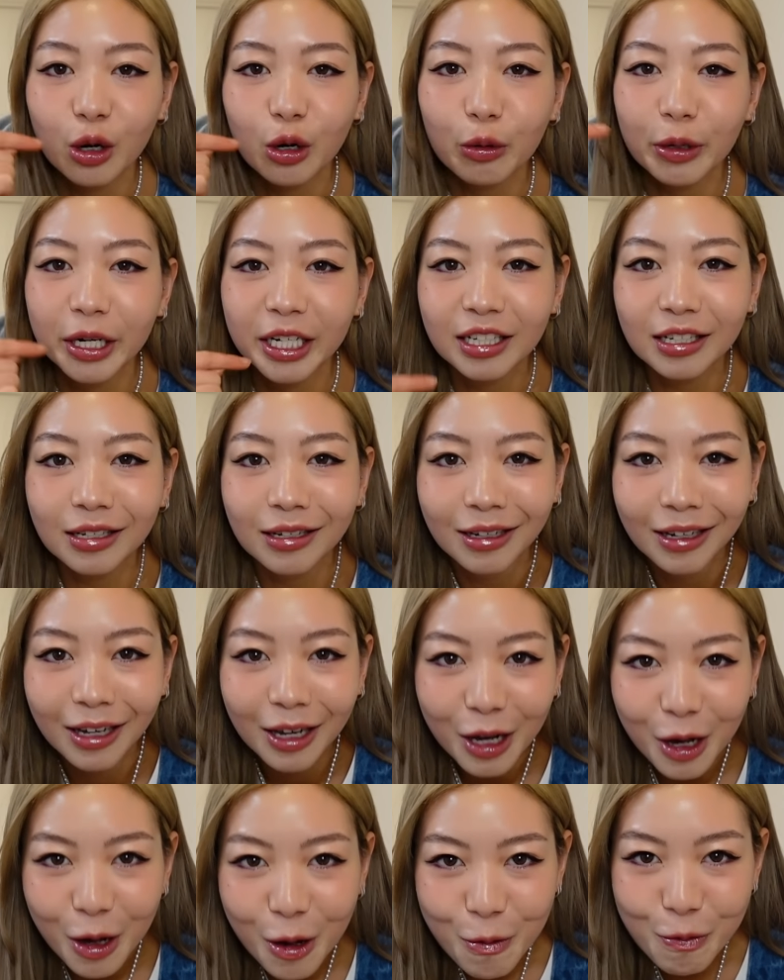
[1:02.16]
always
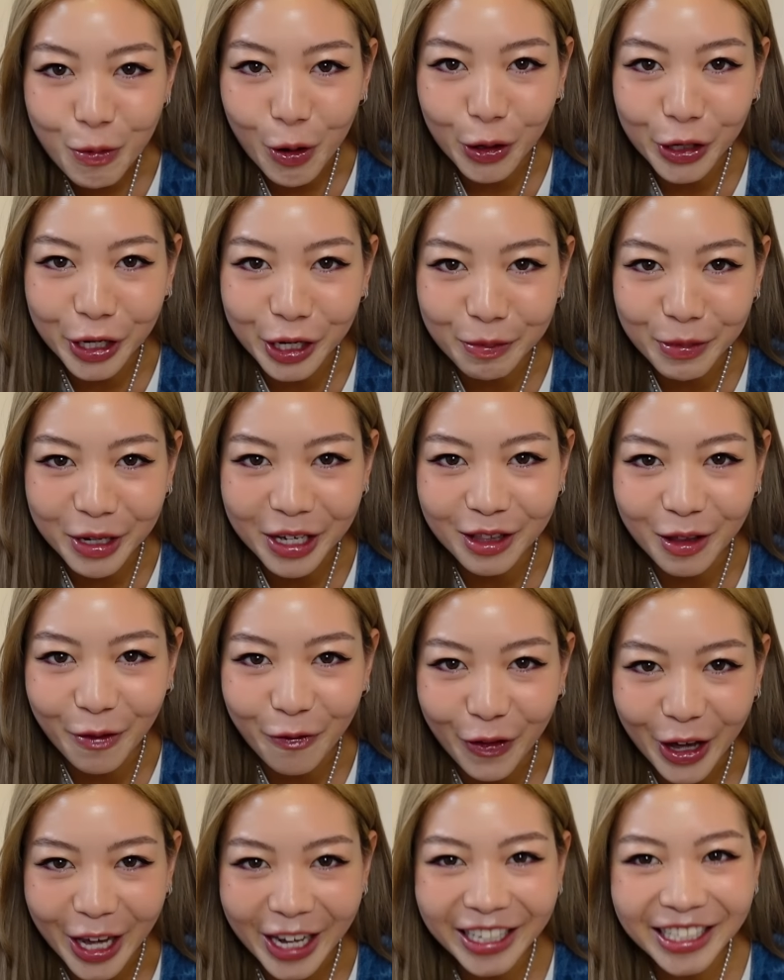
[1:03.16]
poking me in the
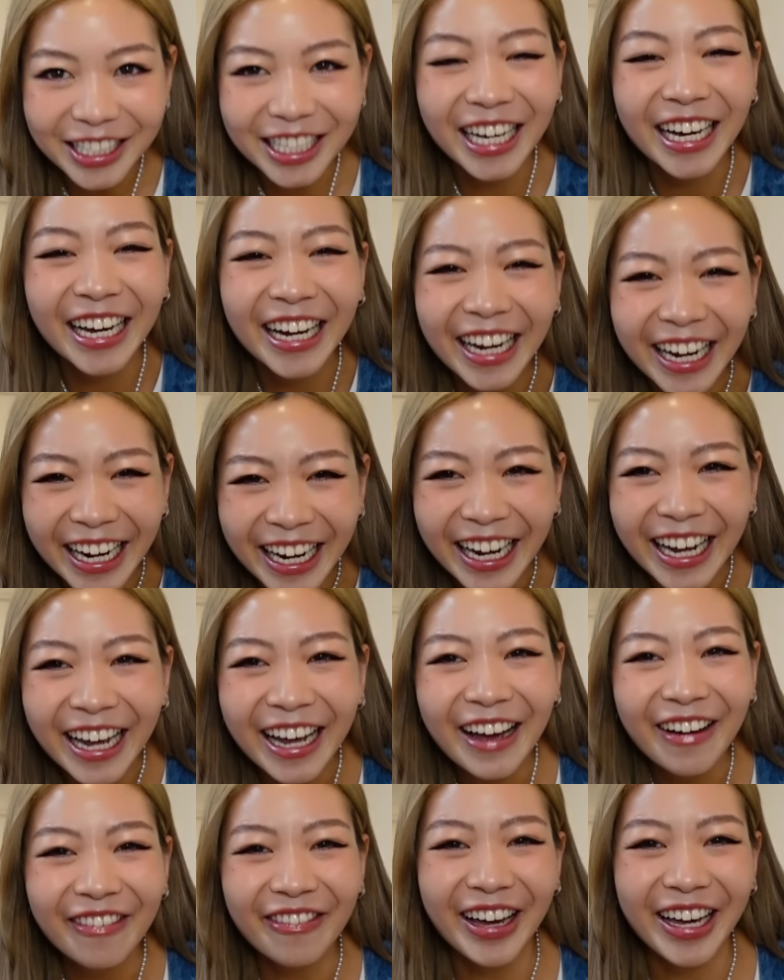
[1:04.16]
face.
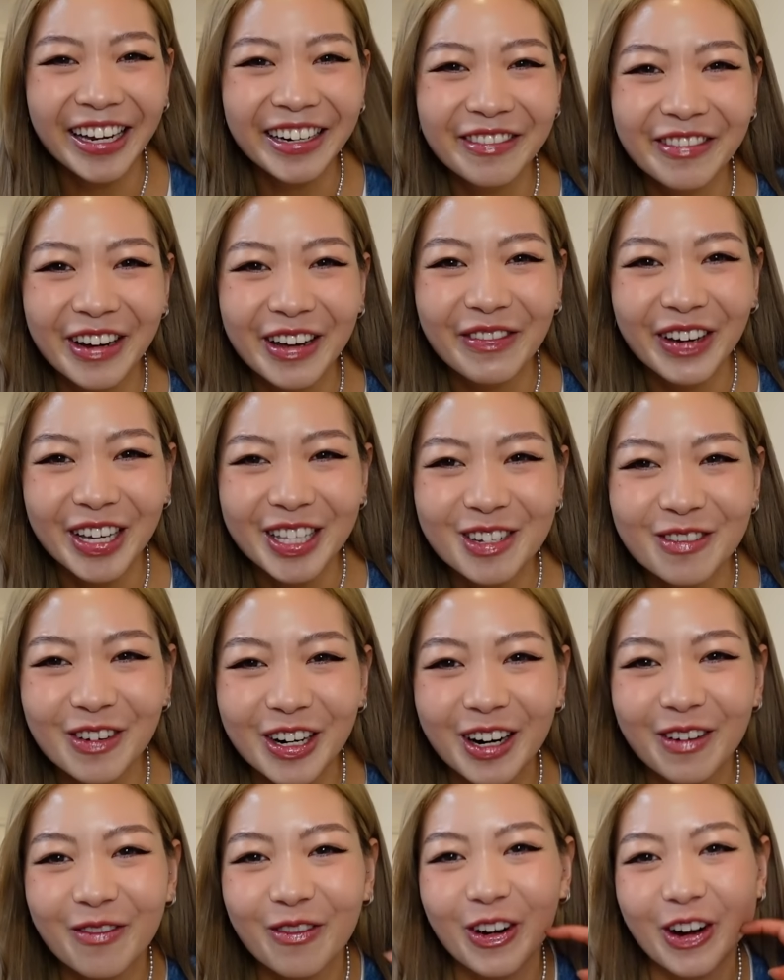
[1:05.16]
But anyway, back to
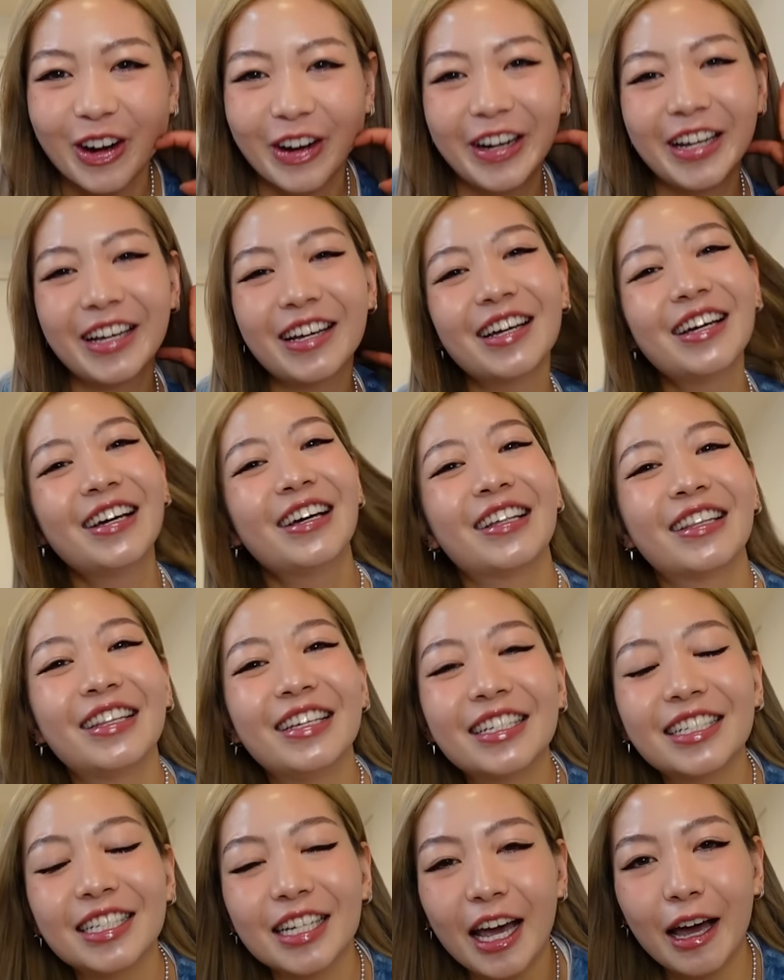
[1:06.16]
what I'm wearing.
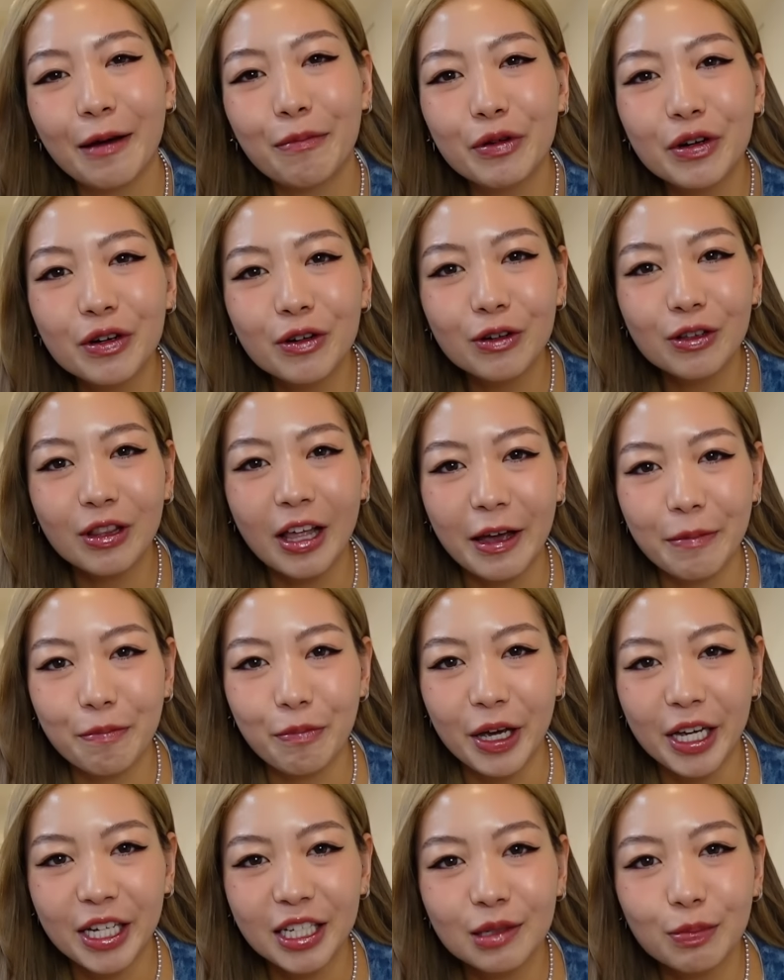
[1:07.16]
This Capital like
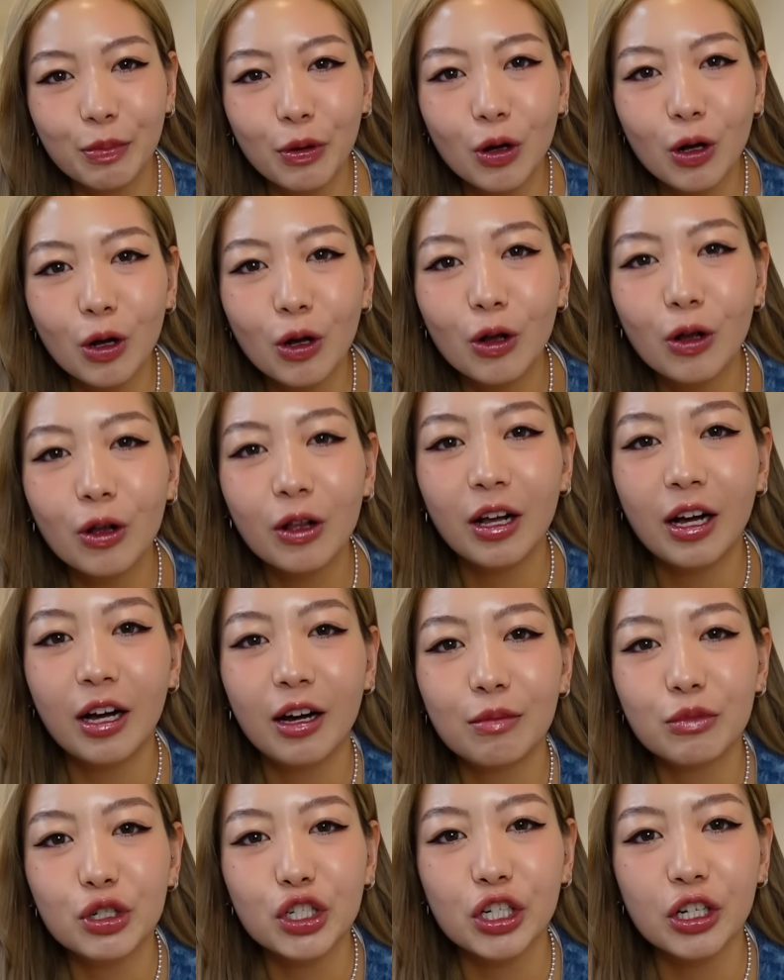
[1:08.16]
baseball
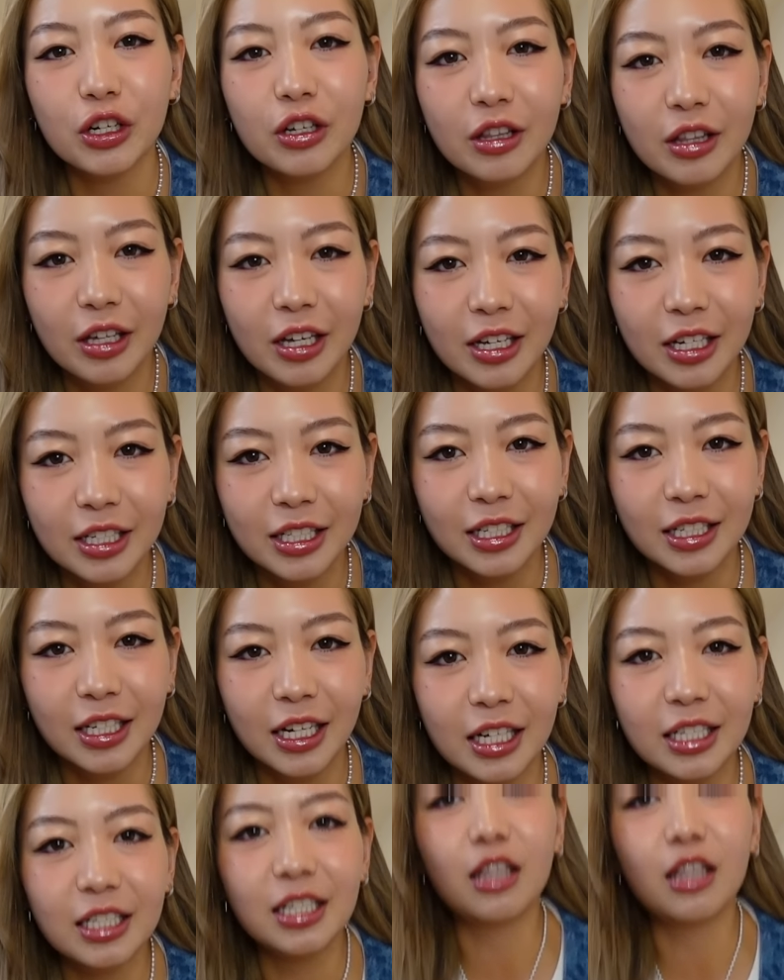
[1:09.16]
shirt thing, it's a size